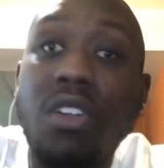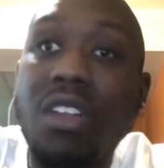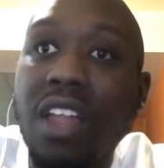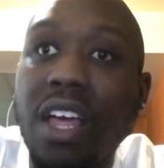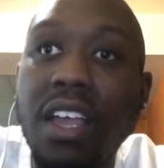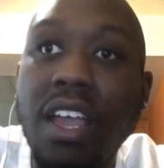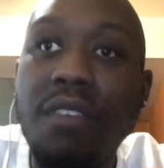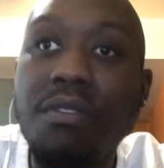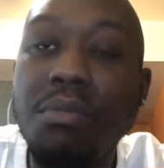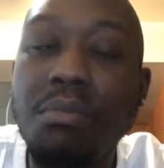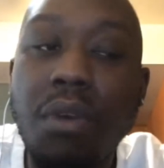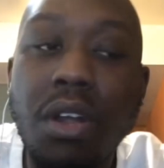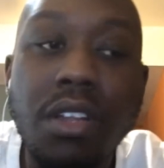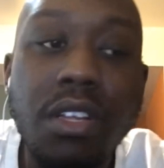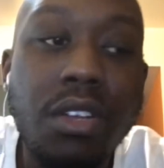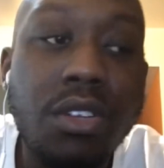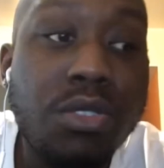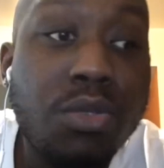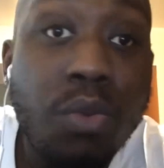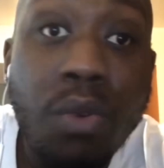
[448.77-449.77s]
aren't like
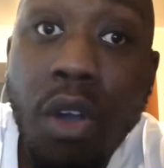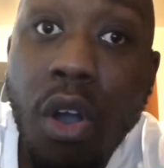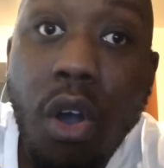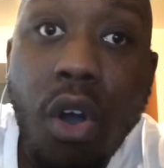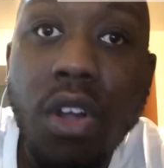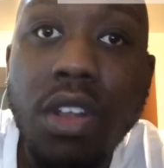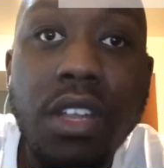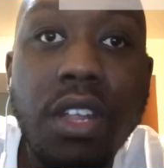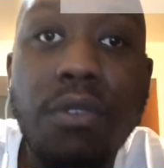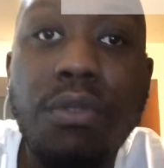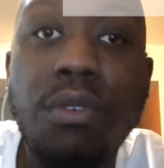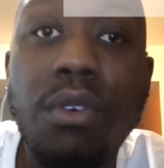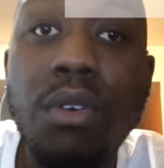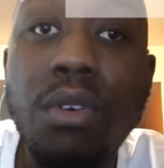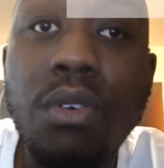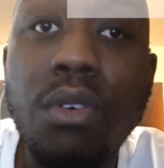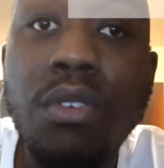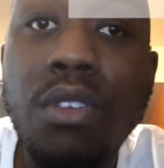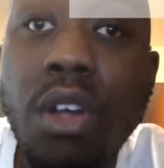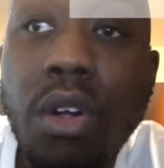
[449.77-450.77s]
everybody else. We're all
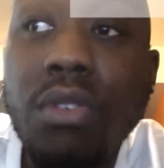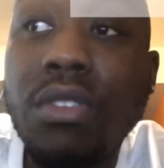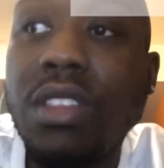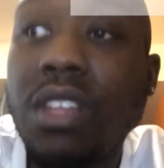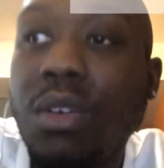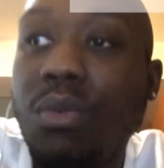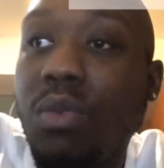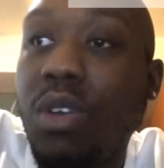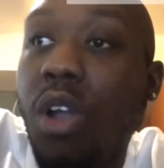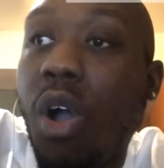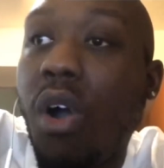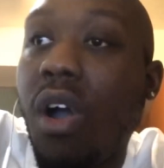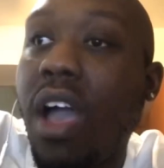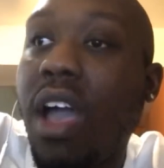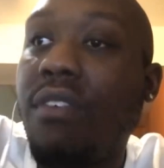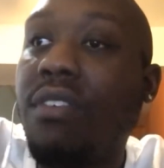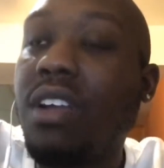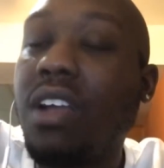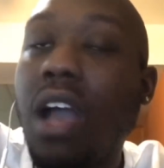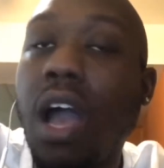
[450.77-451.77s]
different. The only thing we all
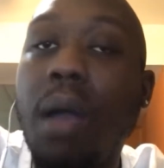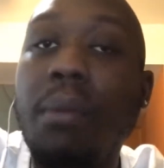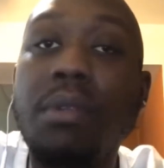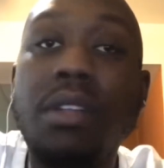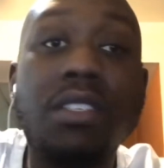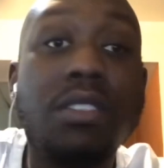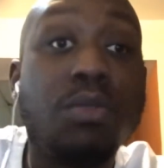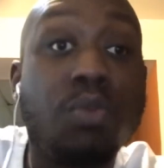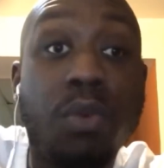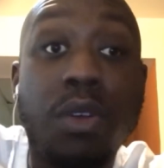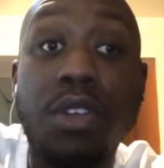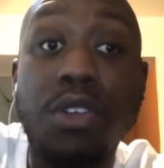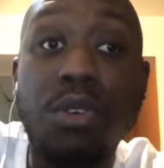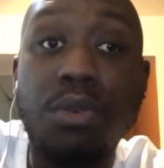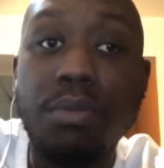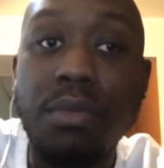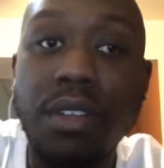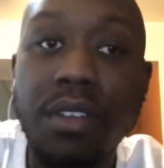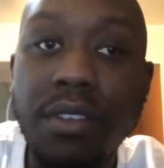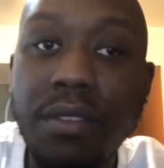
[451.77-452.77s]
have in common is we're
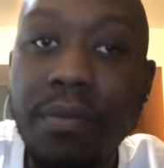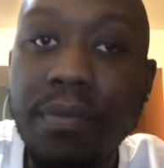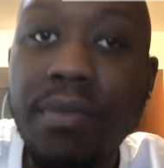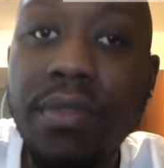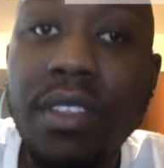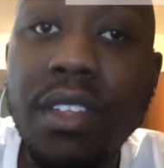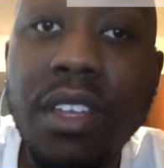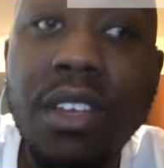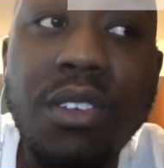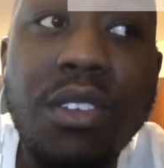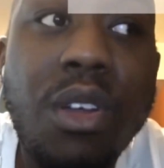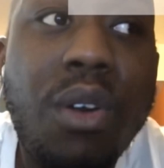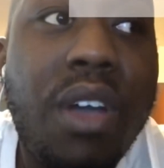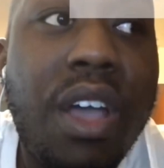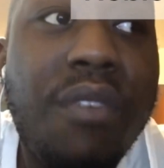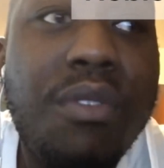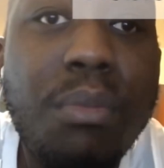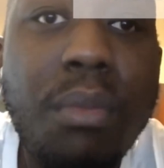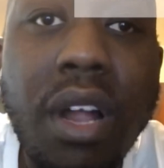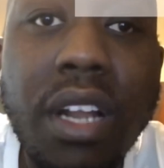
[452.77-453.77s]
human. You know,
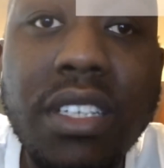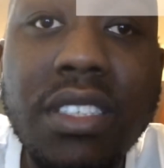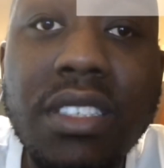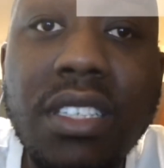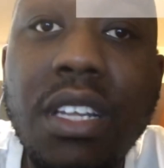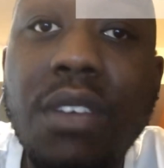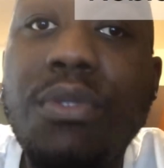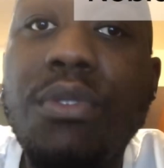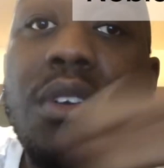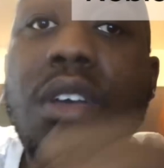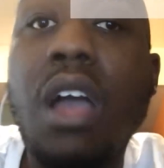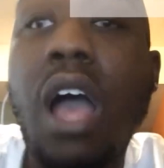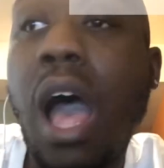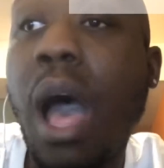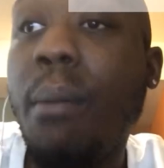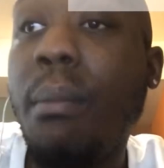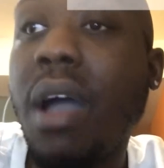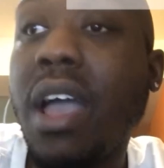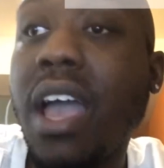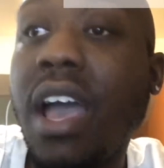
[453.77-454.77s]
everybody's different.
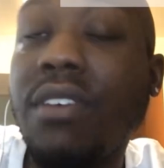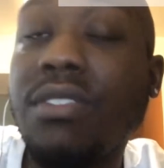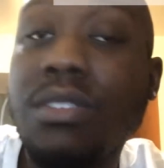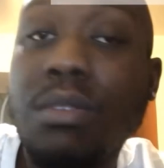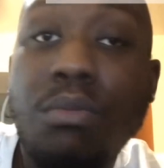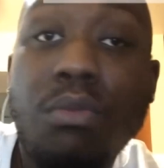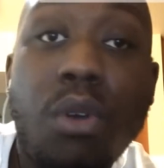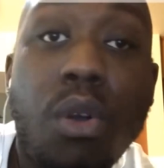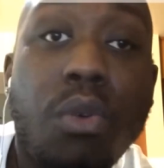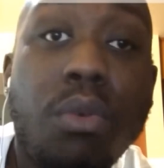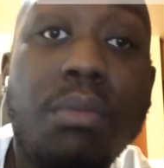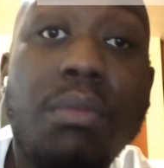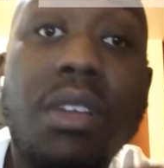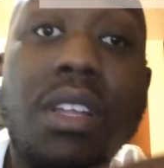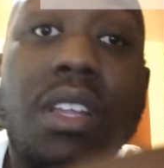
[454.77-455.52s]
I might have something wrong